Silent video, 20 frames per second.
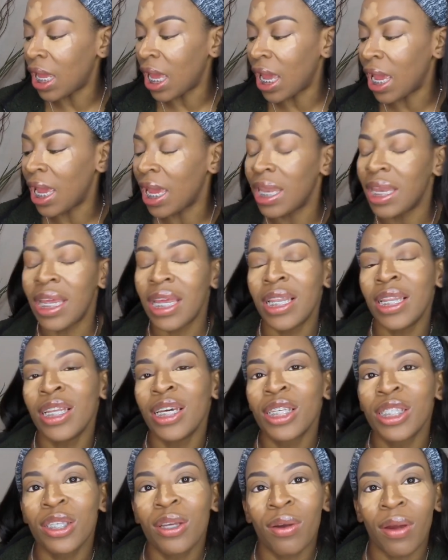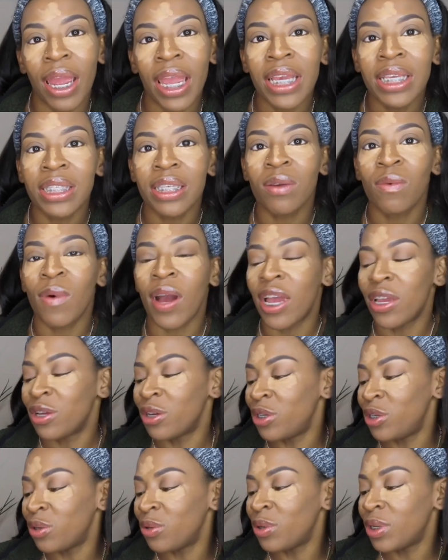and it looks crazy while
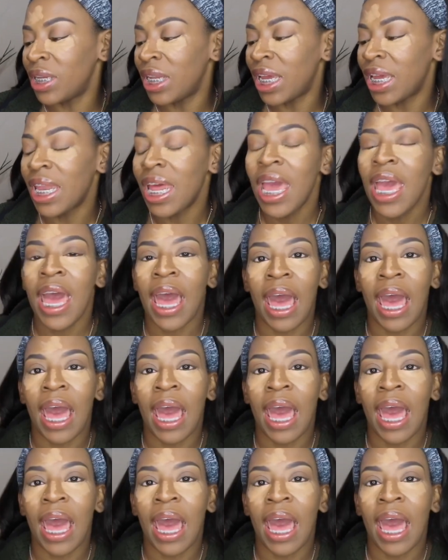you're doing it.